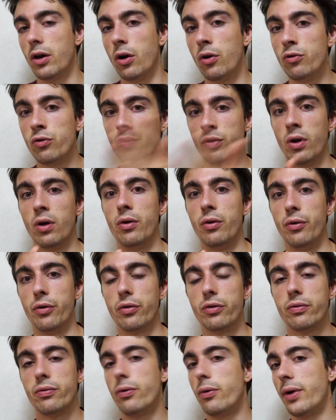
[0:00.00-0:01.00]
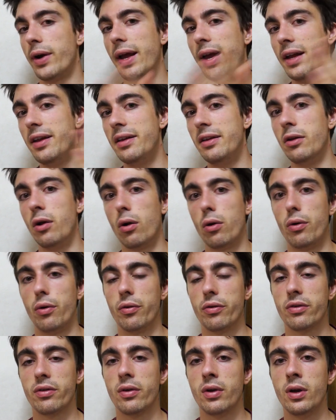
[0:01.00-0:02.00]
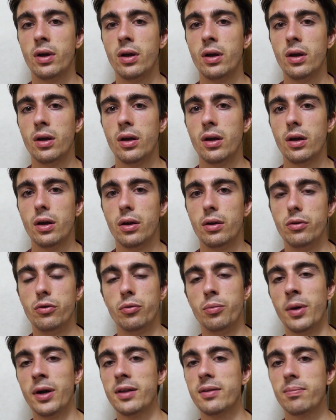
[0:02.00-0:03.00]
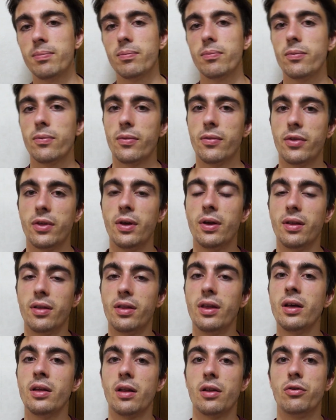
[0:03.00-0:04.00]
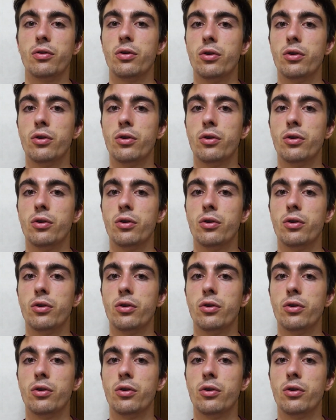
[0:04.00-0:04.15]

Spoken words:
$100 for $80, you might think that you